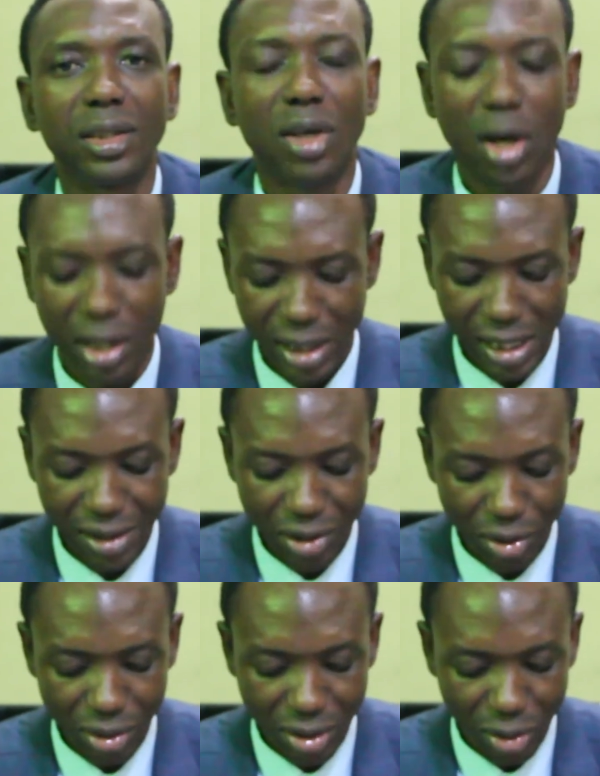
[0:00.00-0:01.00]
God
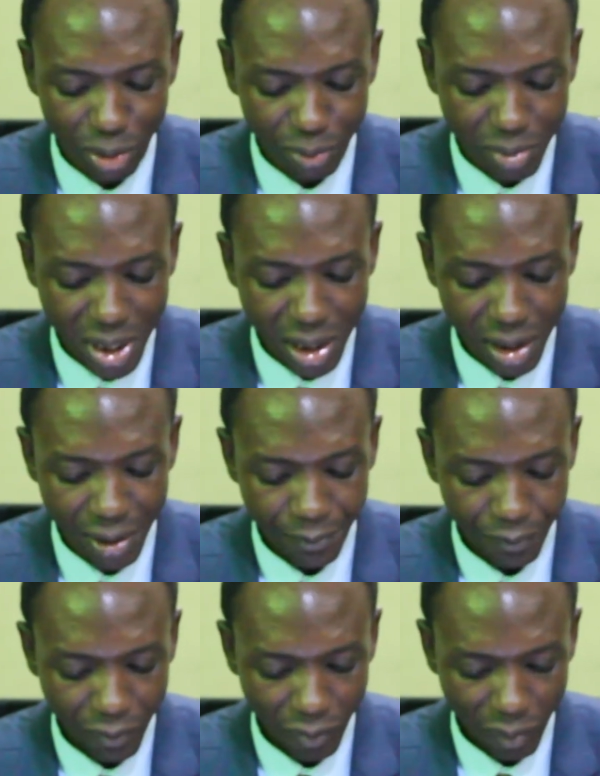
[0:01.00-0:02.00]
also told
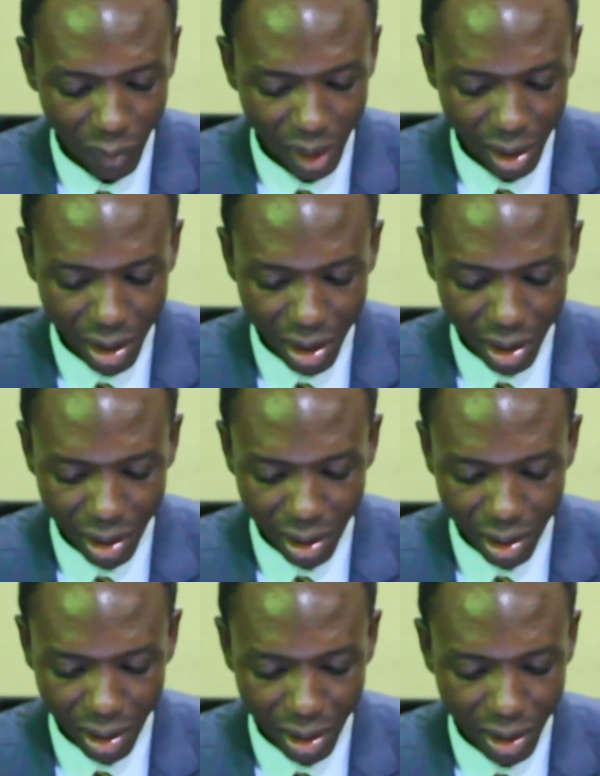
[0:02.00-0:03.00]
me
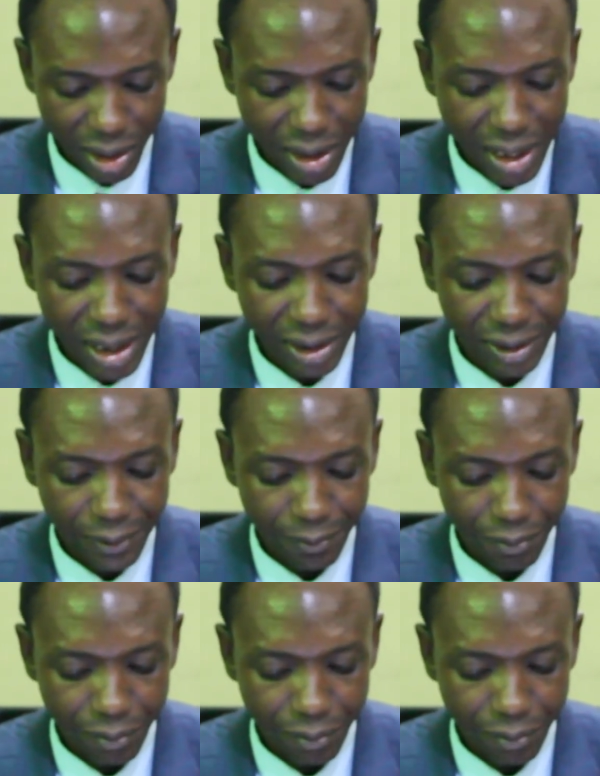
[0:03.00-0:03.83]
that